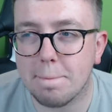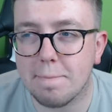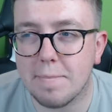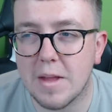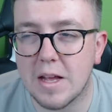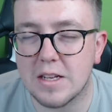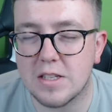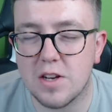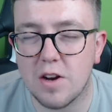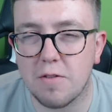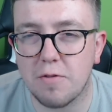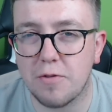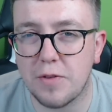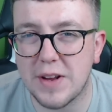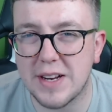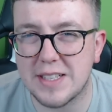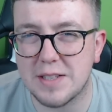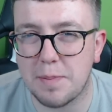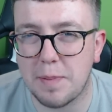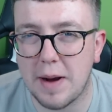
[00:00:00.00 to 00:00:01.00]
It's not
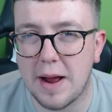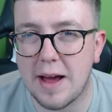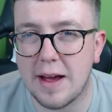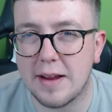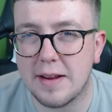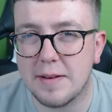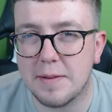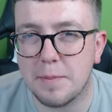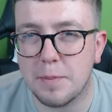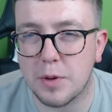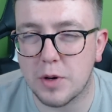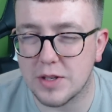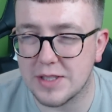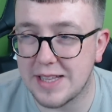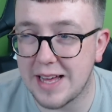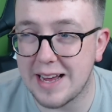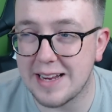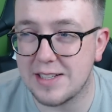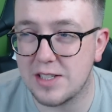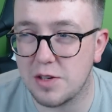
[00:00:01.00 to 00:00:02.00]
fit to play, because
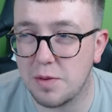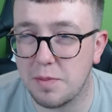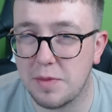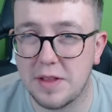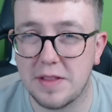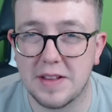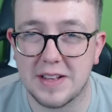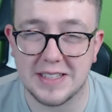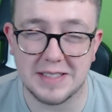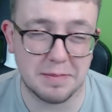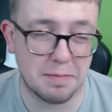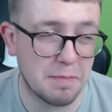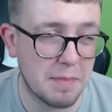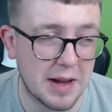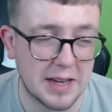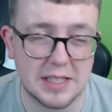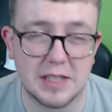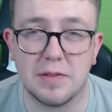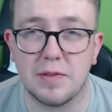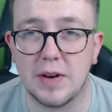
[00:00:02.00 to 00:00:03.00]
that is something that is
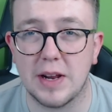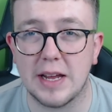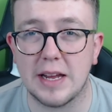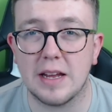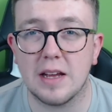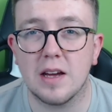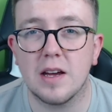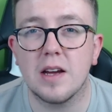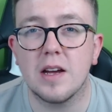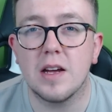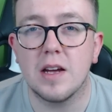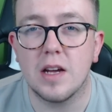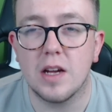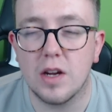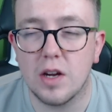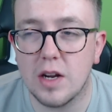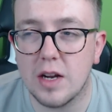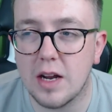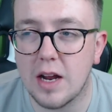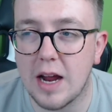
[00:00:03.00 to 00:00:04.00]
massively
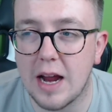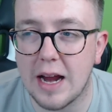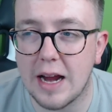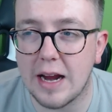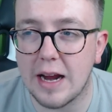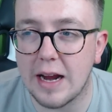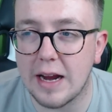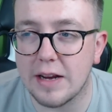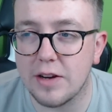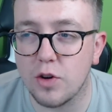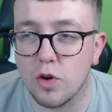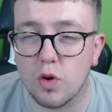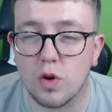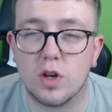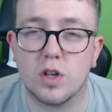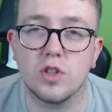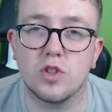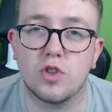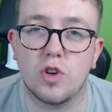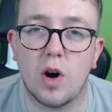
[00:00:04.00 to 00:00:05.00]
in your
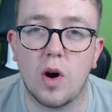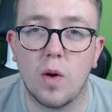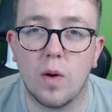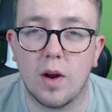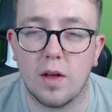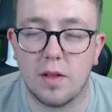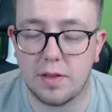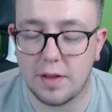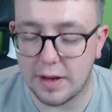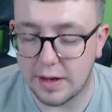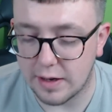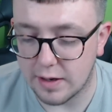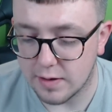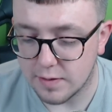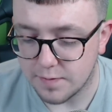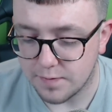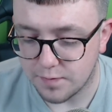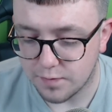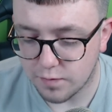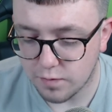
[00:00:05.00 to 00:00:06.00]
control, I think.
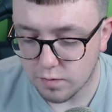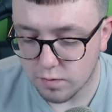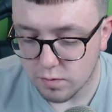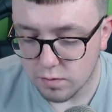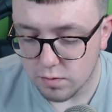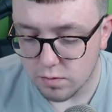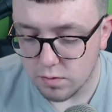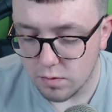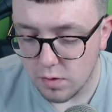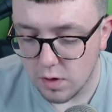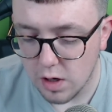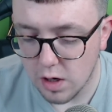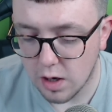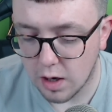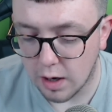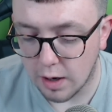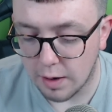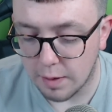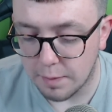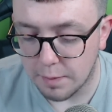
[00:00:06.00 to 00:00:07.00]

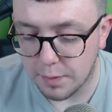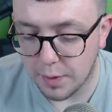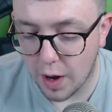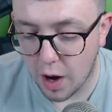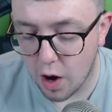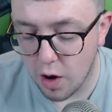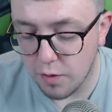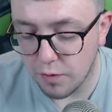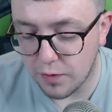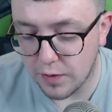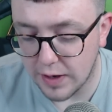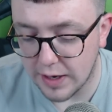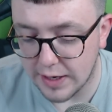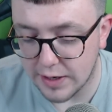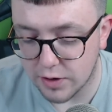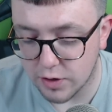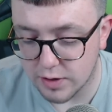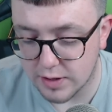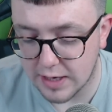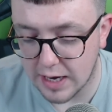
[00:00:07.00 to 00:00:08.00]
But hopefully he
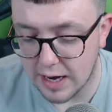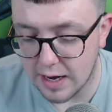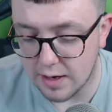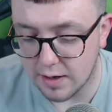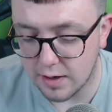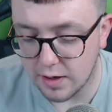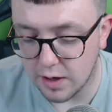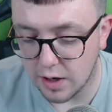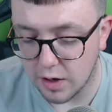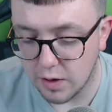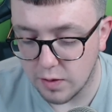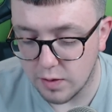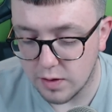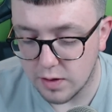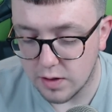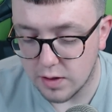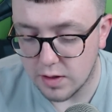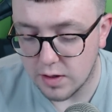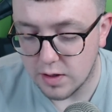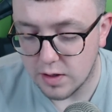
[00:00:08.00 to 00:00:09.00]
does get,
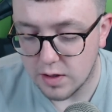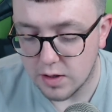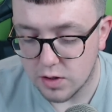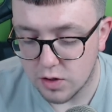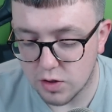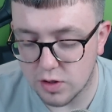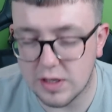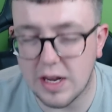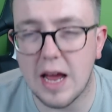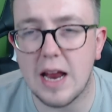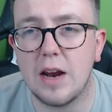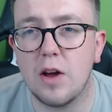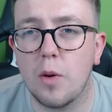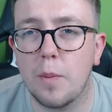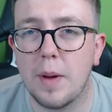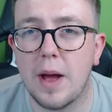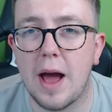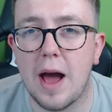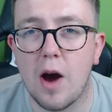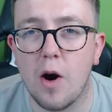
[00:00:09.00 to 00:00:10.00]
does get a little
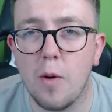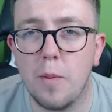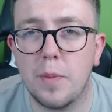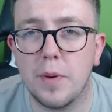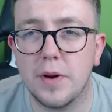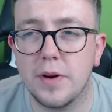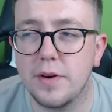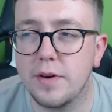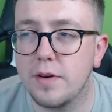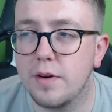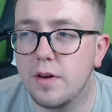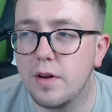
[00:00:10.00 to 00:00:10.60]
bit of help and